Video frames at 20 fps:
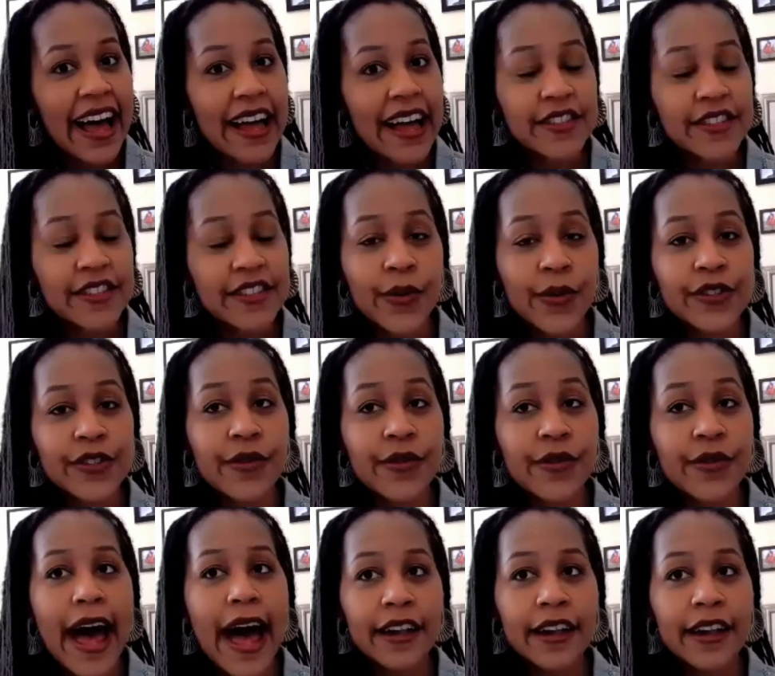so
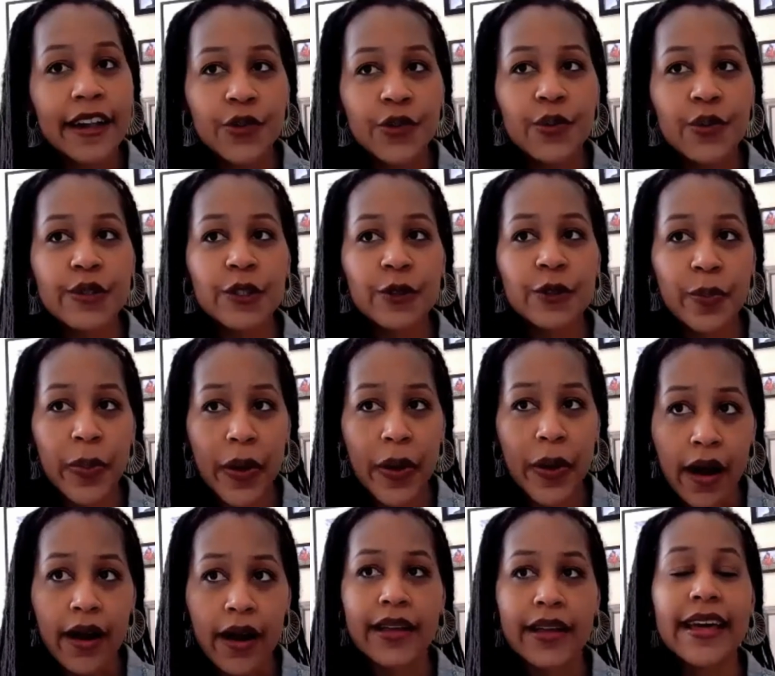the actual
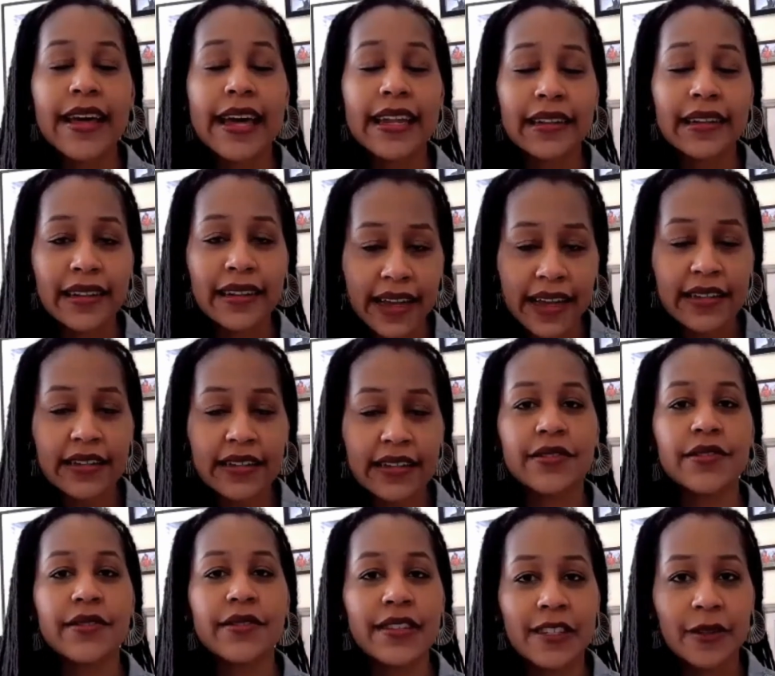spark that led
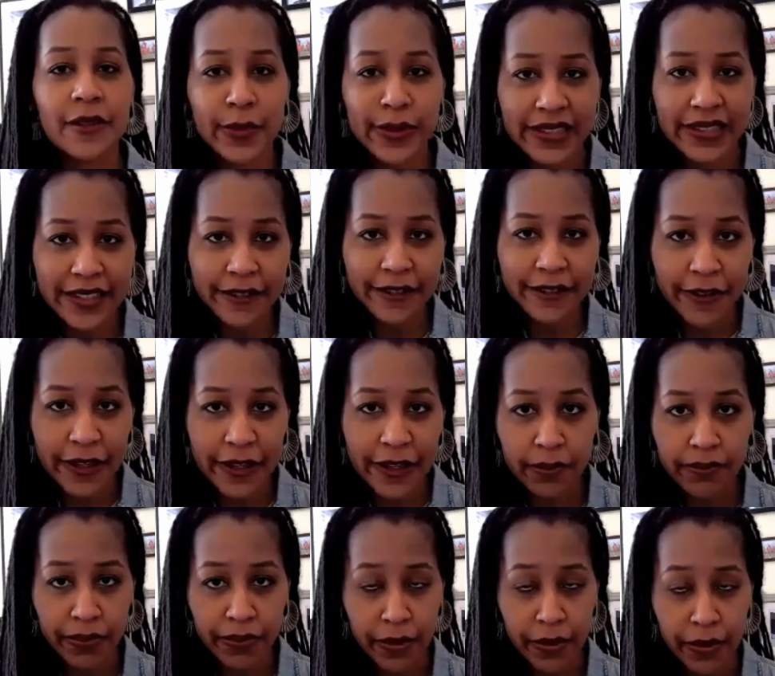to the specific
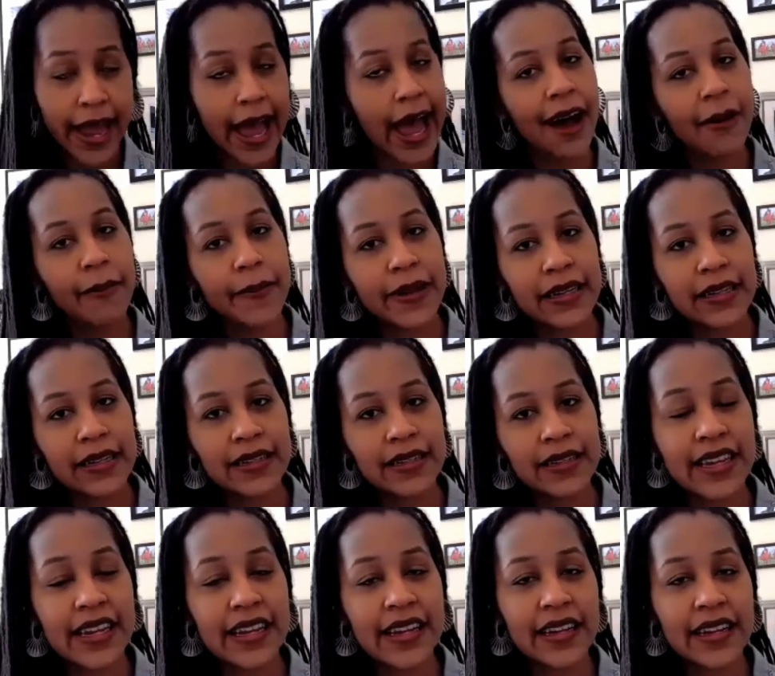book happened
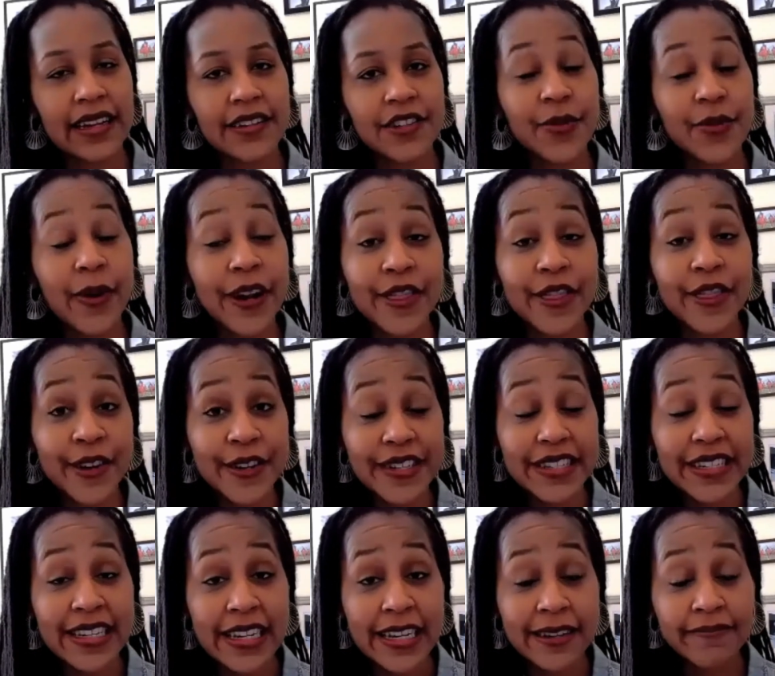in
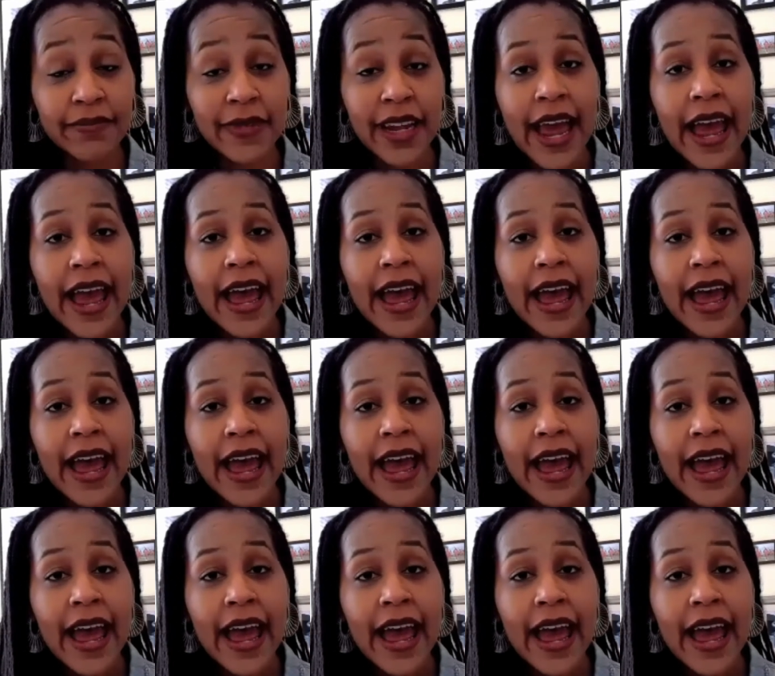2013.